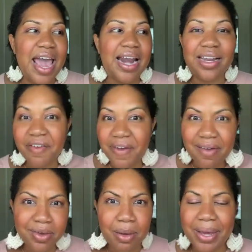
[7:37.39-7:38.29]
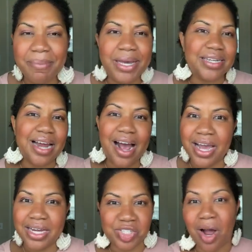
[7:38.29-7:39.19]
And I love having a plan because
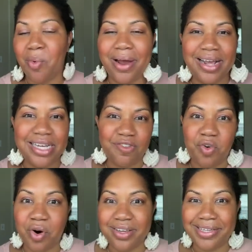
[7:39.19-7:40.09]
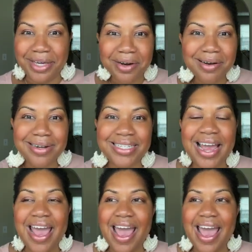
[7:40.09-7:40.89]
I shot weddings for years.